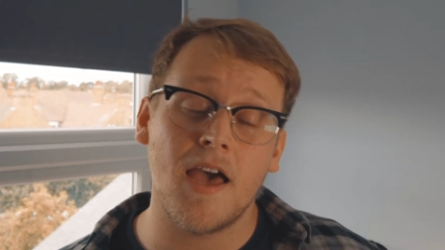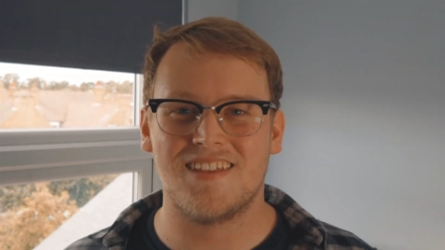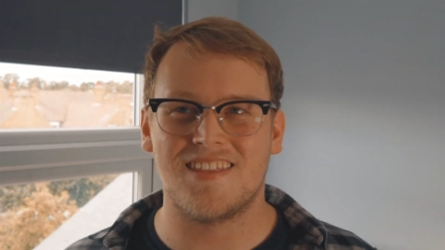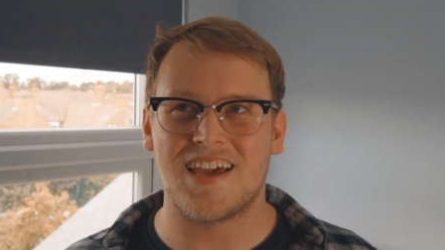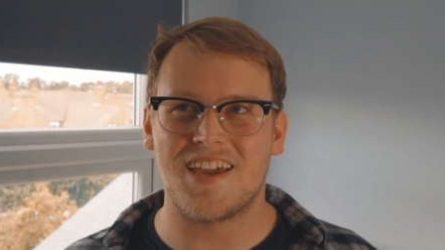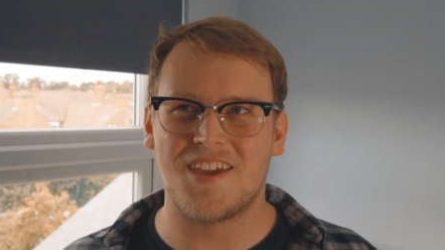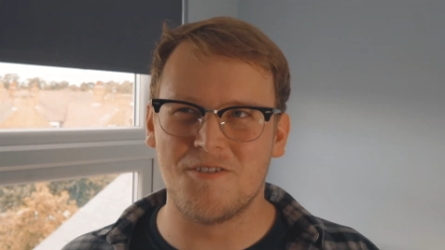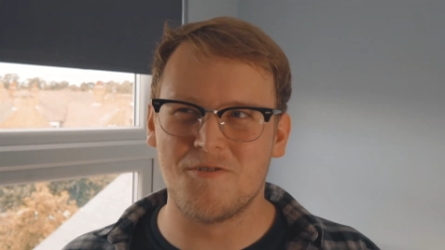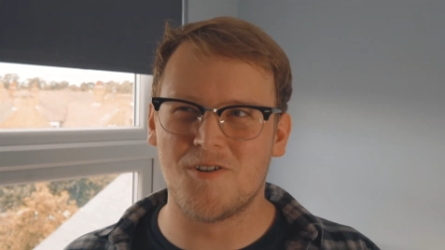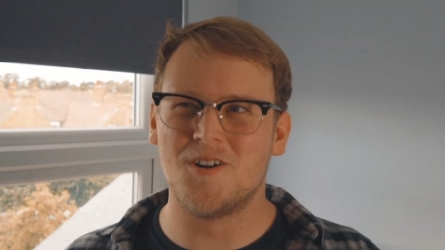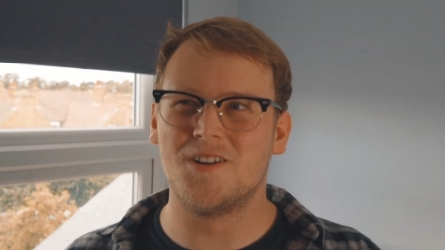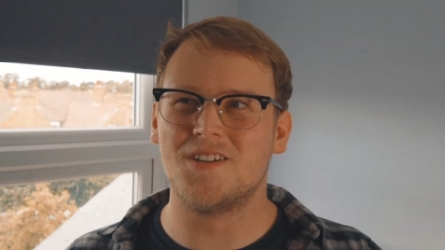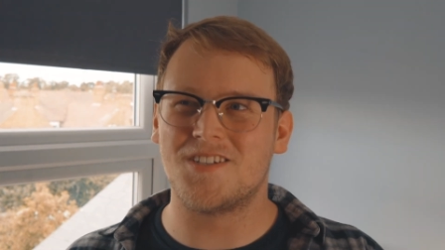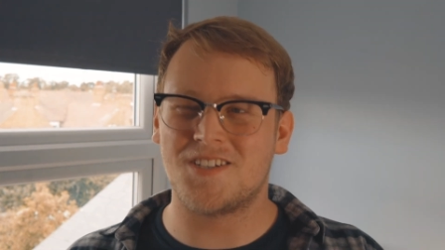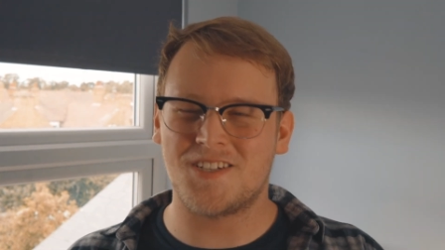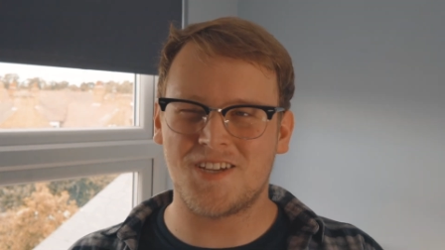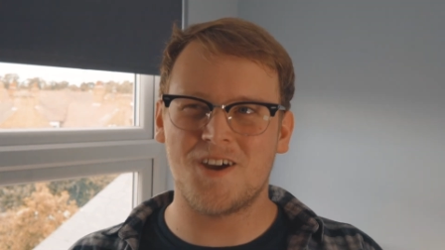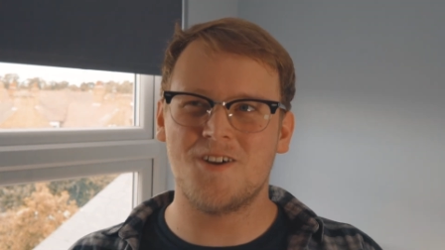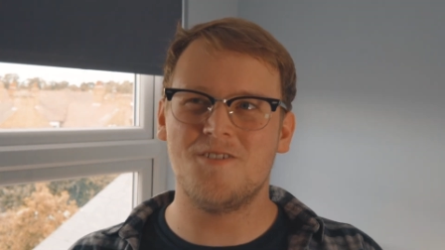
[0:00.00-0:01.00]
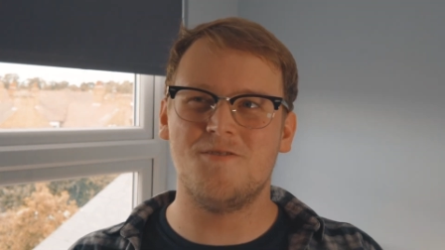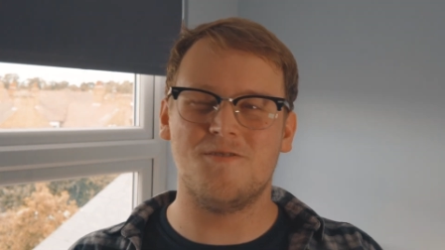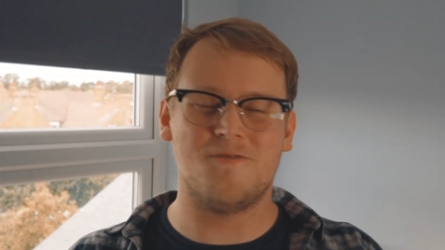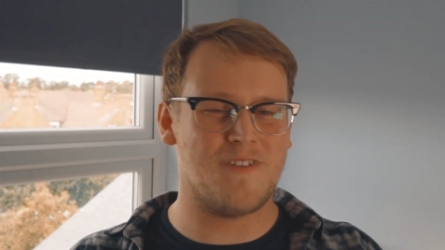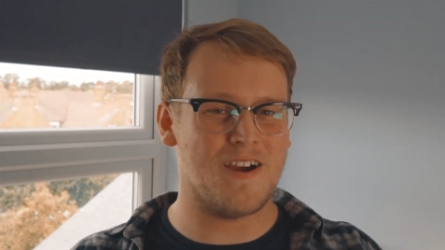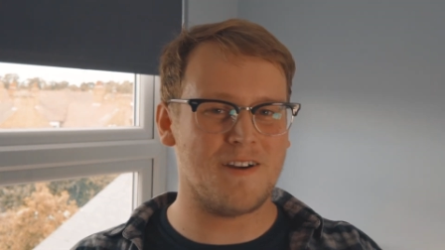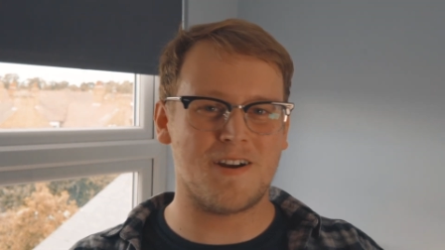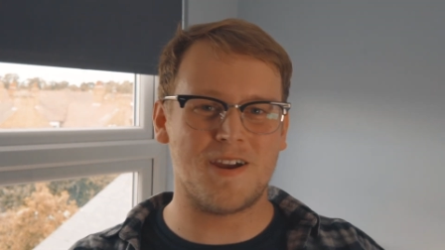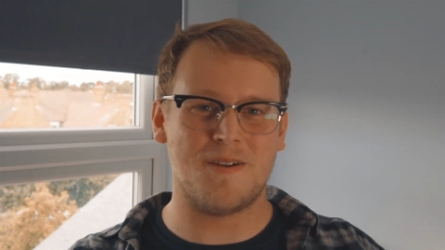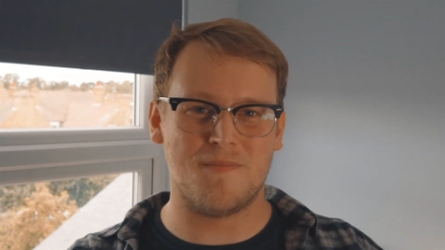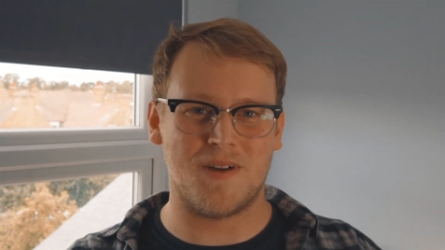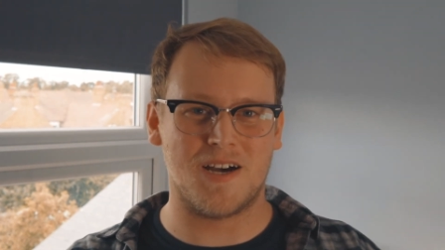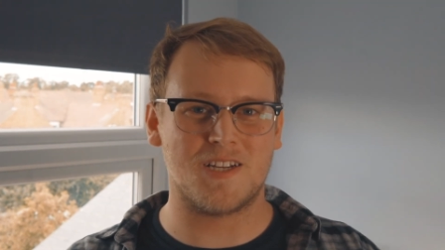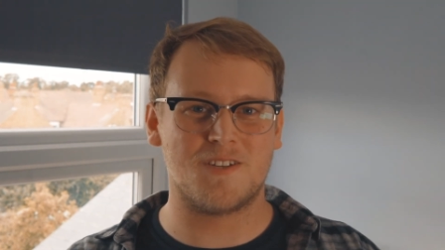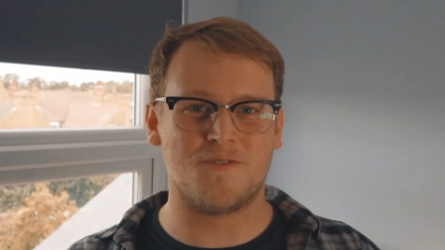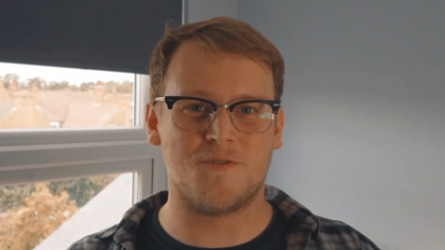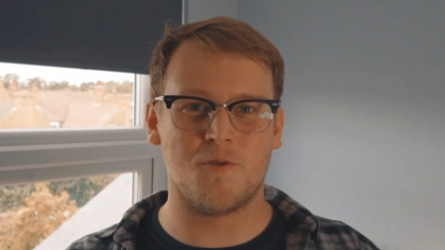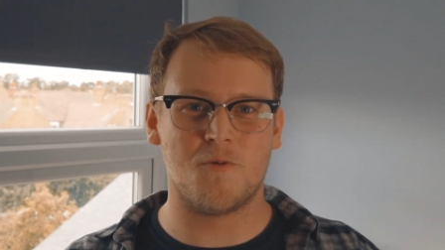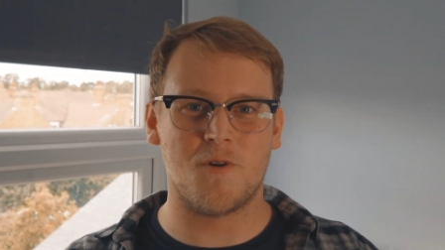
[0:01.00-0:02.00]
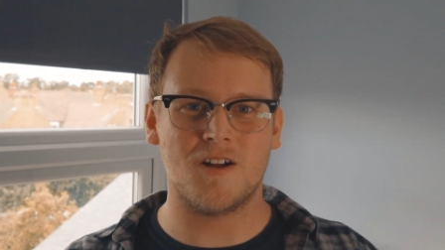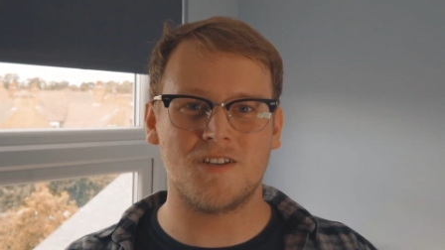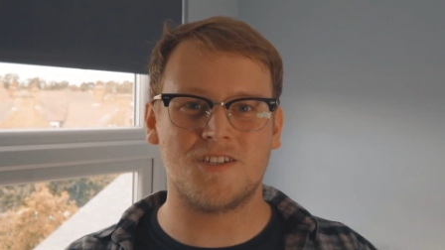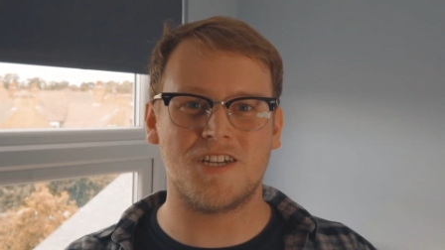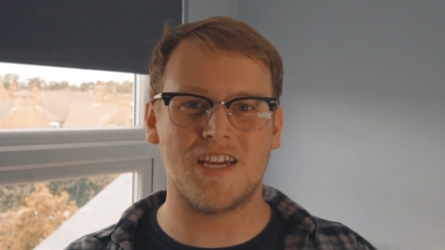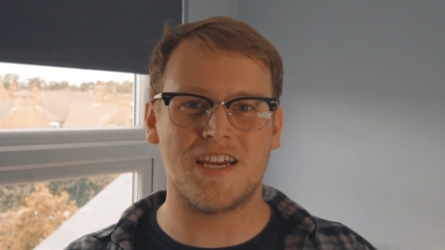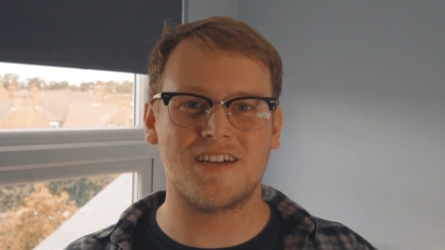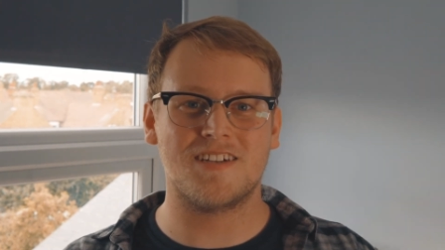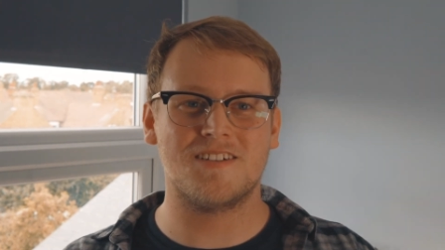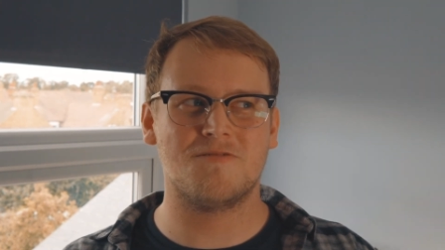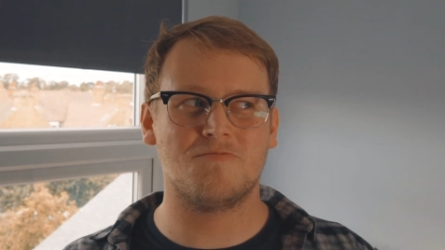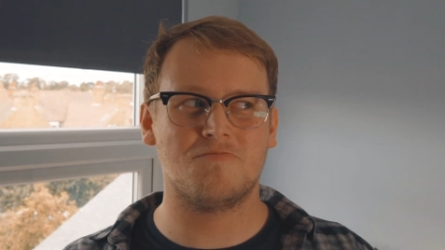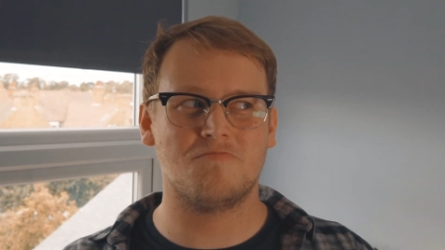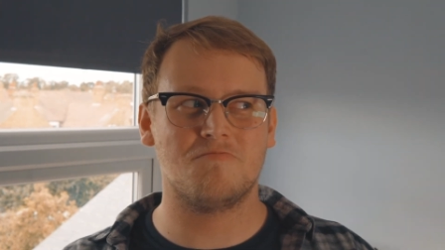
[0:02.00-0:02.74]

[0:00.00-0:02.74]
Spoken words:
Thank you all so very much for watching,